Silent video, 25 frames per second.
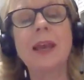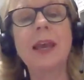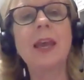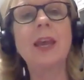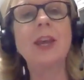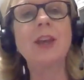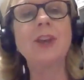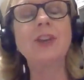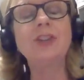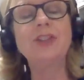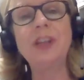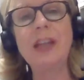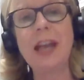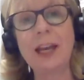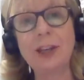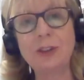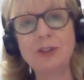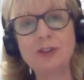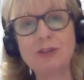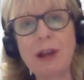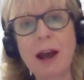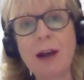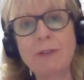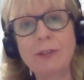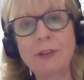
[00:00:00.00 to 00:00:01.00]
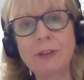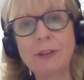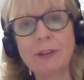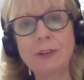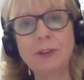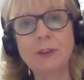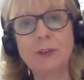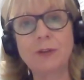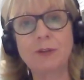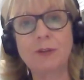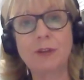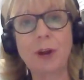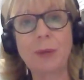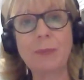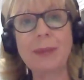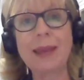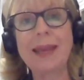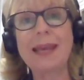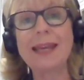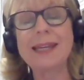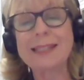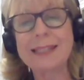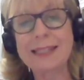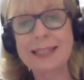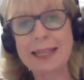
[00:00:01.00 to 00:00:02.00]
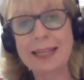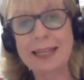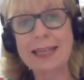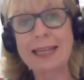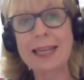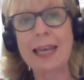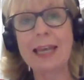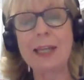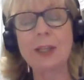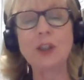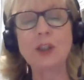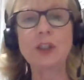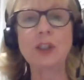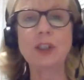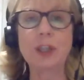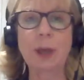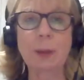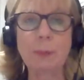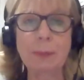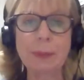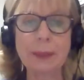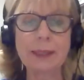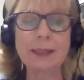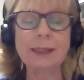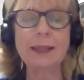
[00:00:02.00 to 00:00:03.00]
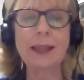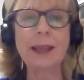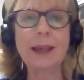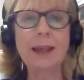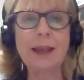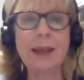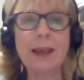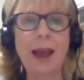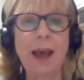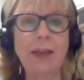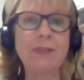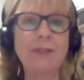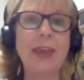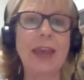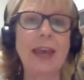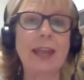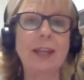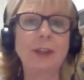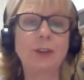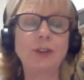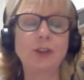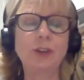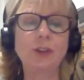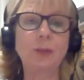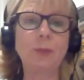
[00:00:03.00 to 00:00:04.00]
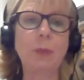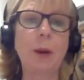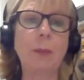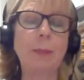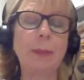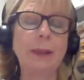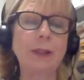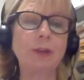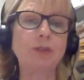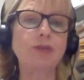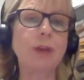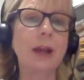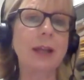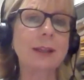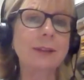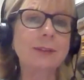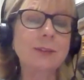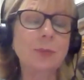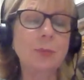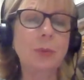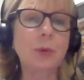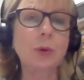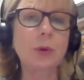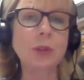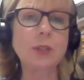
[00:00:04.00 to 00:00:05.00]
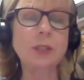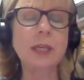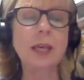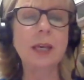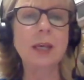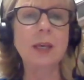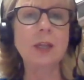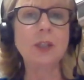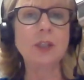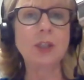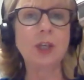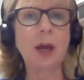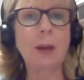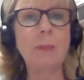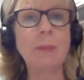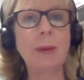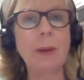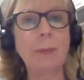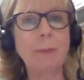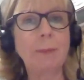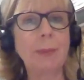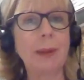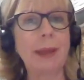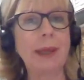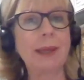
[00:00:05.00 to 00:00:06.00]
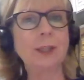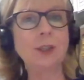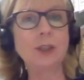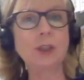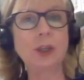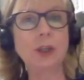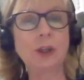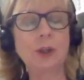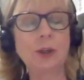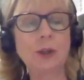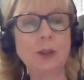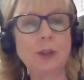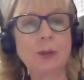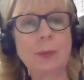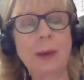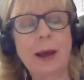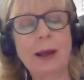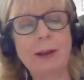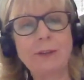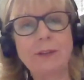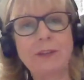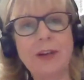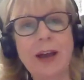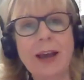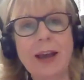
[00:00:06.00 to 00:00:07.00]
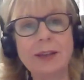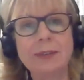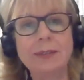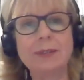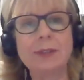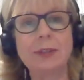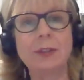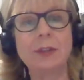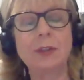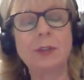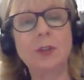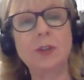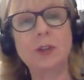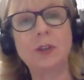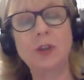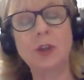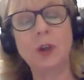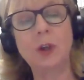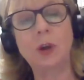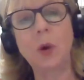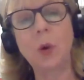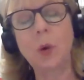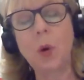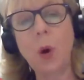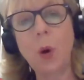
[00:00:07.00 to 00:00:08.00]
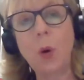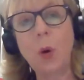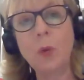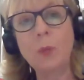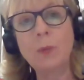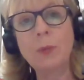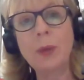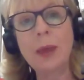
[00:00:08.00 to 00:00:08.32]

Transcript: She had travelled from Italy into Dublin and then had used public transport to come up into Belfast and to go home.